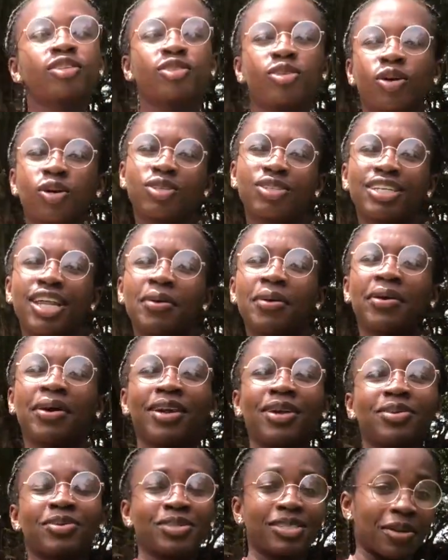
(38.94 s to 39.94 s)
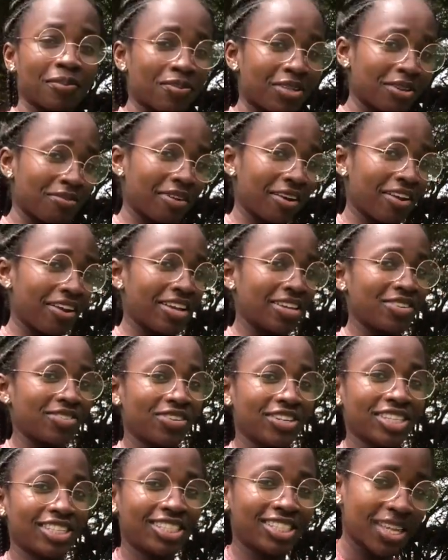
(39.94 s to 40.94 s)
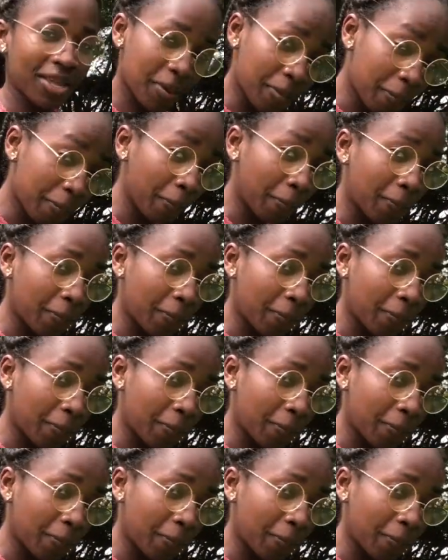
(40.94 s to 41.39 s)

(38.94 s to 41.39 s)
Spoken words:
So today we're going to do something very interesting.